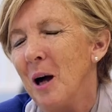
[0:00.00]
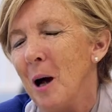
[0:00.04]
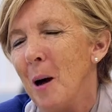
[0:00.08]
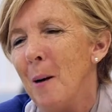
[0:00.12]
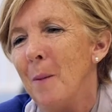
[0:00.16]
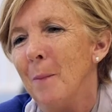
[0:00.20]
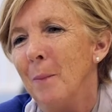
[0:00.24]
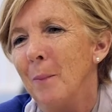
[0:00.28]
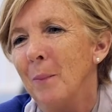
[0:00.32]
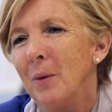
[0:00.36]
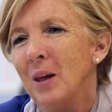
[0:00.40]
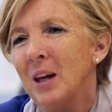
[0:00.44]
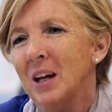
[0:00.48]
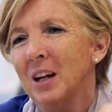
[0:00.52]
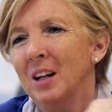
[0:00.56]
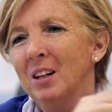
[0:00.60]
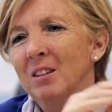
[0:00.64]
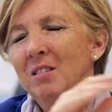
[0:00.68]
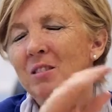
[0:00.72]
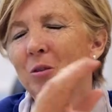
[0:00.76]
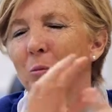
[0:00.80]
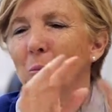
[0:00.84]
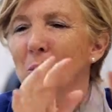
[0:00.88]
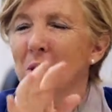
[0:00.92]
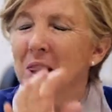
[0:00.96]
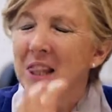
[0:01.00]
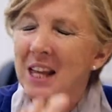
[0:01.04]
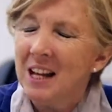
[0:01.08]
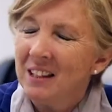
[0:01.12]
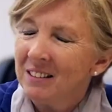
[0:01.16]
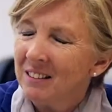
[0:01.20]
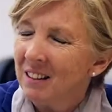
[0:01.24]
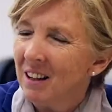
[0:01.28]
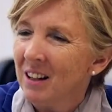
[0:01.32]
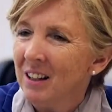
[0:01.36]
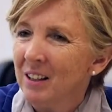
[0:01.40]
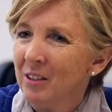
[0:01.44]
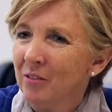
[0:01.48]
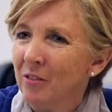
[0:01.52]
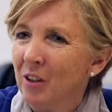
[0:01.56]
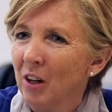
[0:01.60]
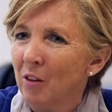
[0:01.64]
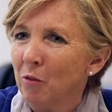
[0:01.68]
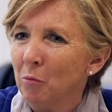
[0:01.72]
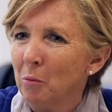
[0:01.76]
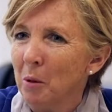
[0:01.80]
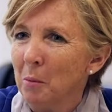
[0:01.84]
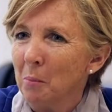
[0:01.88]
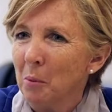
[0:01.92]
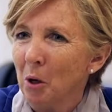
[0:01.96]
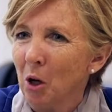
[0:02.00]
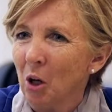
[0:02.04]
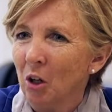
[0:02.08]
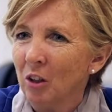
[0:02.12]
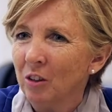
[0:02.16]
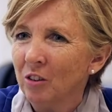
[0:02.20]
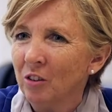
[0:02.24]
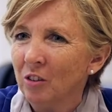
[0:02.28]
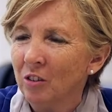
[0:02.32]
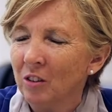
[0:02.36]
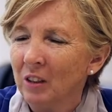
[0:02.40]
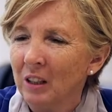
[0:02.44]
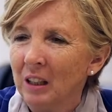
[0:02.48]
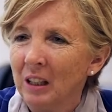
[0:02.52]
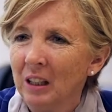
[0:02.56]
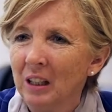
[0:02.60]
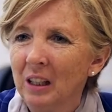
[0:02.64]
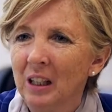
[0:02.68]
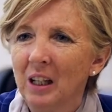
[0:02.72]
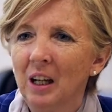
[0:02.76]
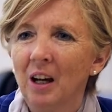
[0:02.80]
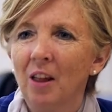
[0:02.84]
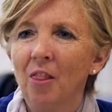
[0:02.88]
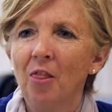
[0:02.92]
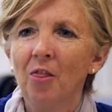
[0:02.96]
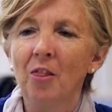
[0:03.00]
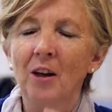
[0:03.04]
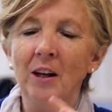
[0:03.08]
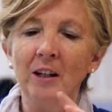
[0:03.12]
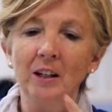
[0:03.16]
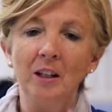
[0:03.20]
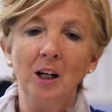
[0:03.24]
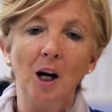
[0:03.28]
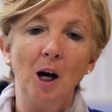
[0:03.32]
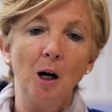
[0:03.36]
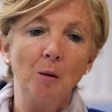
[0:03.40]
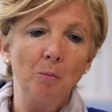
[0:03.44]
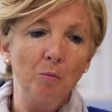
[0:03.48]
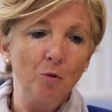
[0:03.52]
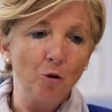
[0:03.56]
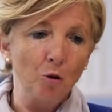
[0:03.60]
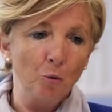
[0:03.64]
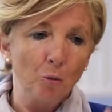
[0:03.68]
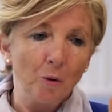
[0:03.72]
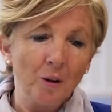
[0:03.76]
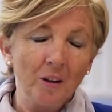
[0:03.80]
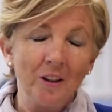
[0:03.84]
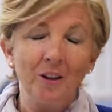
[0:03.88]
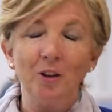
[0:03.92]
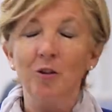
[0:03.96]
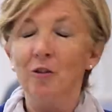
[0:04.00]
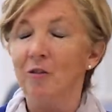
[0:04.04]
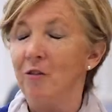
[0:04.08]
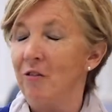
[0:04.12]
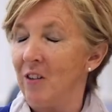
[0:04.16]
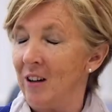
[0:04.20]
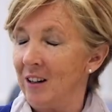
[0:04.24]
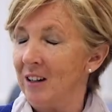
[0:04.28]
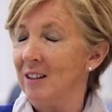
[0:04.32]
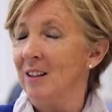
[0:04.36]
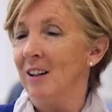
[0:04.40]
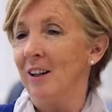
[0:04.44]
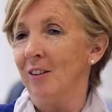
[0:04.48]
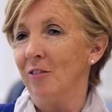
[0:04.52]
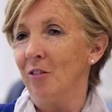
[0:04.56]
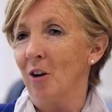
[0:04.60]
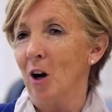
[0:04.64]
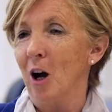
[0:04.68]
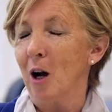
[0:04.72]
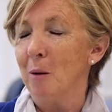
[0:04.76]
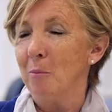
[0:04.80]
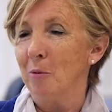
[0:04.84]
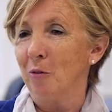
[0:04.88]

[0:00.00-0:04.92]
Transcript: to come. So with that kind of government policy, then comes really good funding for